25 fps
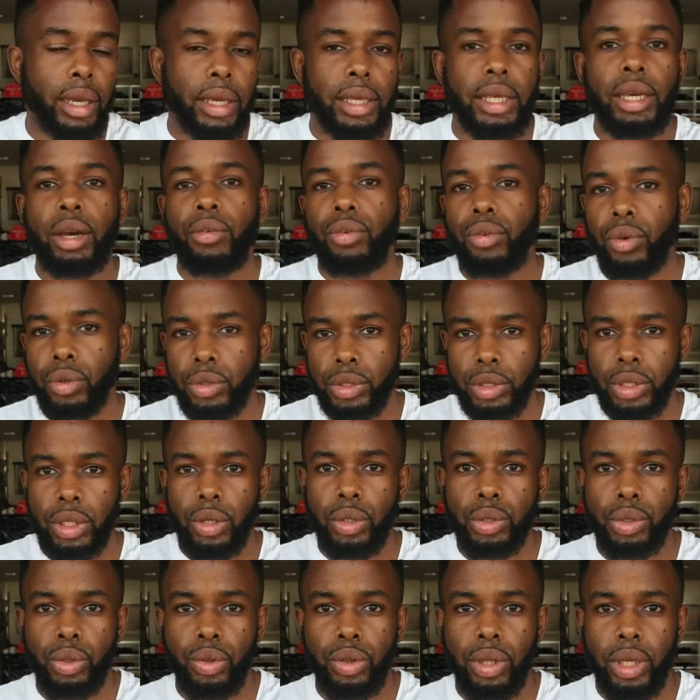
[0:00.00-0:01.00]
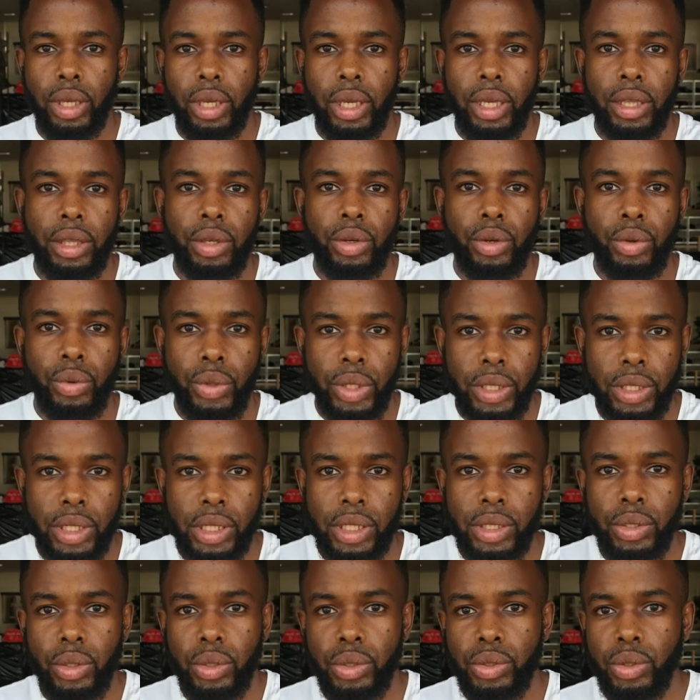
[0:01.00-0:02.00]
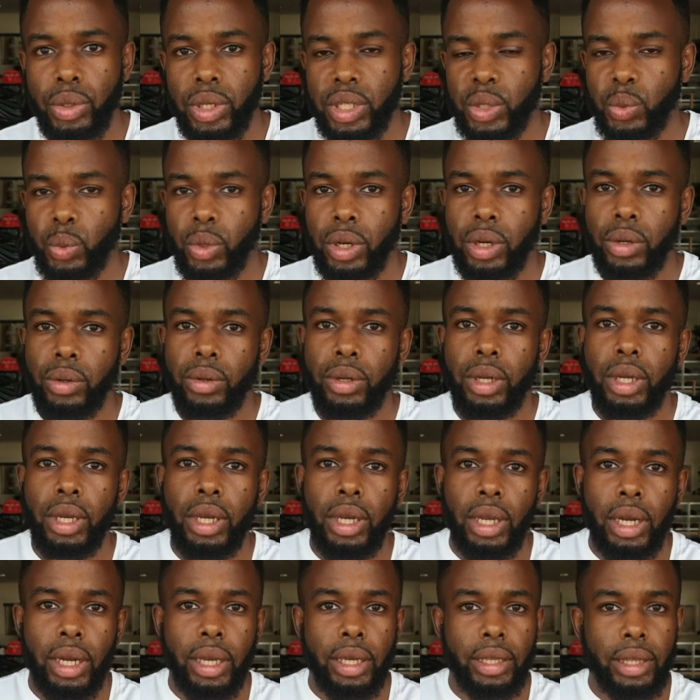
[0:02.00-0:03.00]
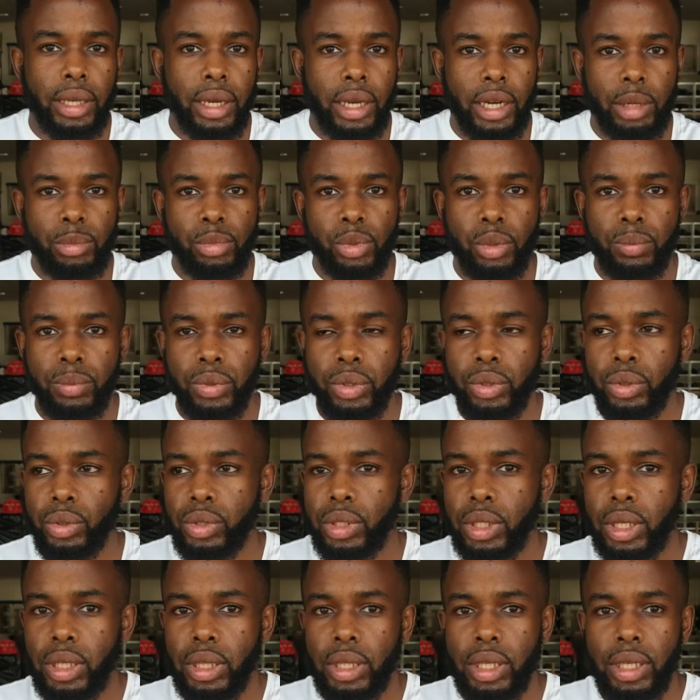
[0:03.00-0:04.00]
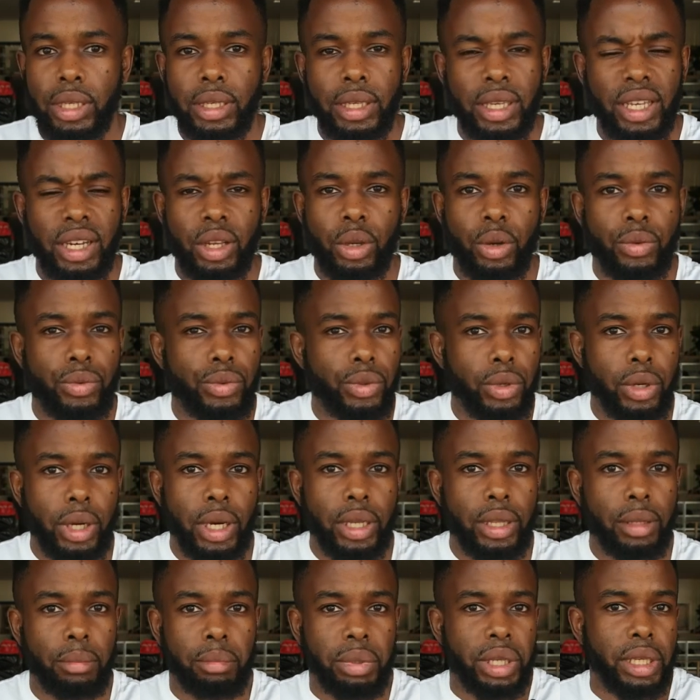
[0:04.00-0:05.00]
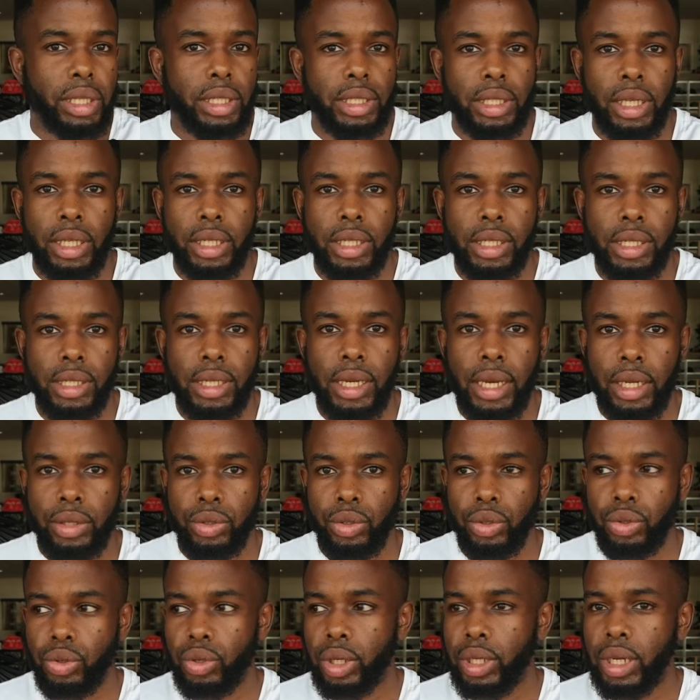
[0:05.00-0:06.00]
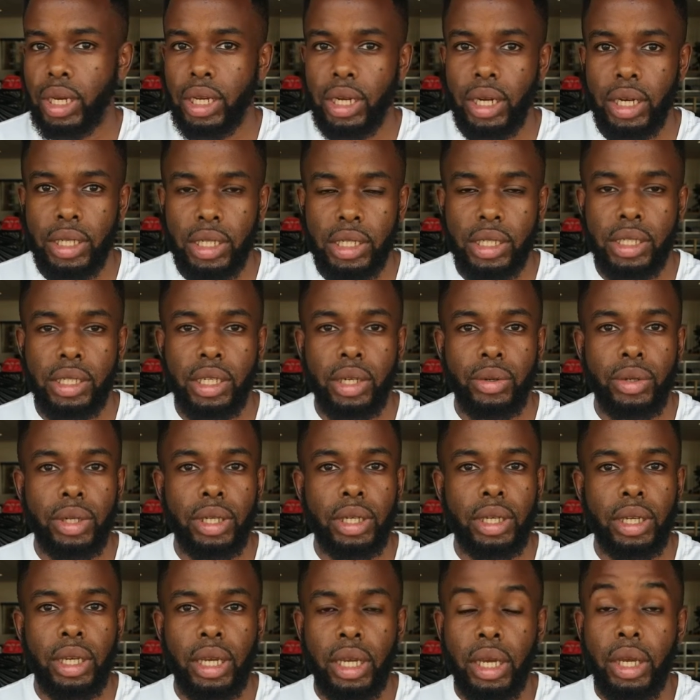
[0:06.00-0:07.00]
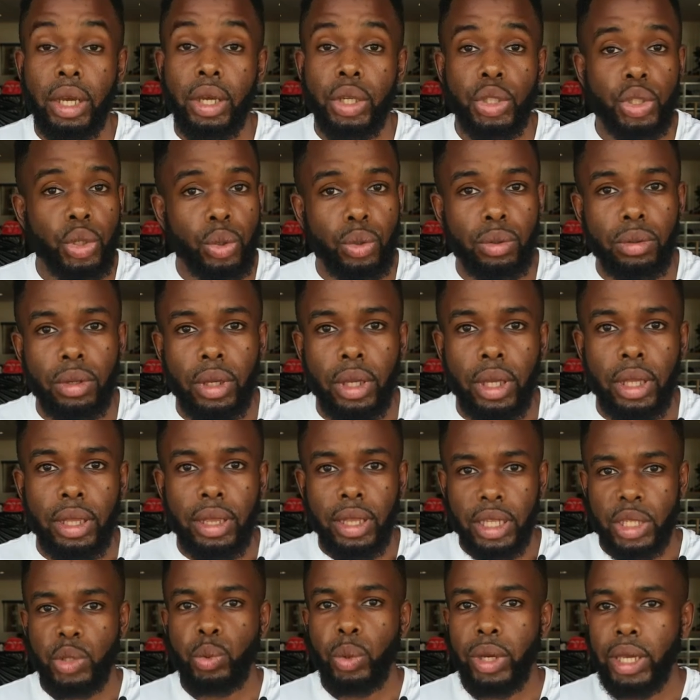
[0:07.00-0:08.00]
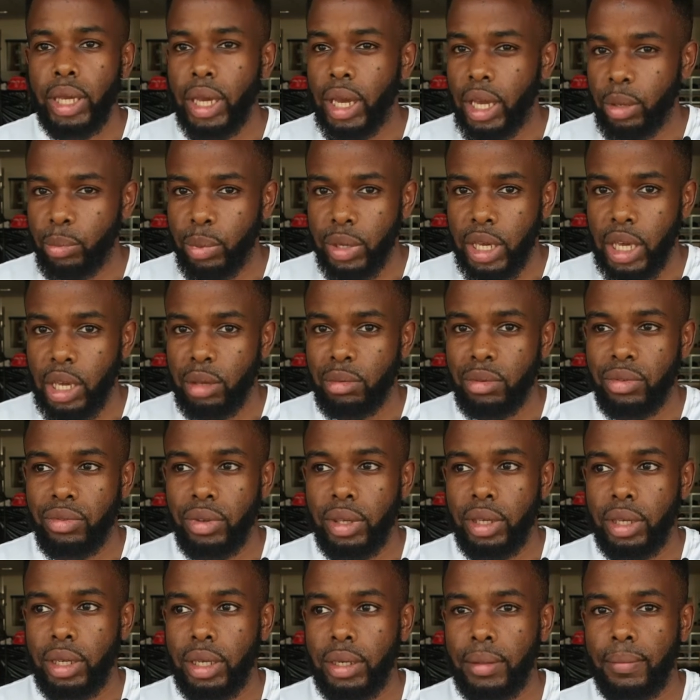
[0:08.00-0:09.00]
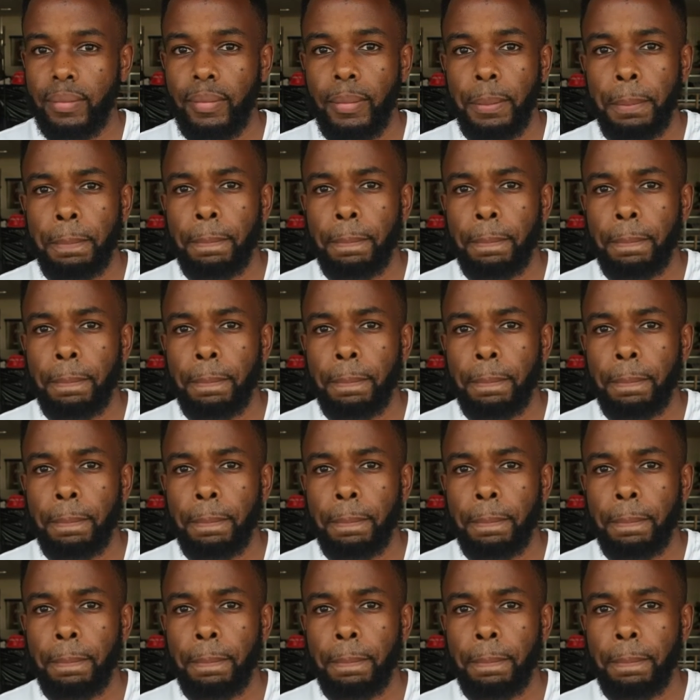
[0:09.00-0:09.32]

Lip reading: Yeah, of course, also the ethical reasons also as well, like the animal abuse and the killing of other beings that is totally unnecessary. So that's why I became a vegan.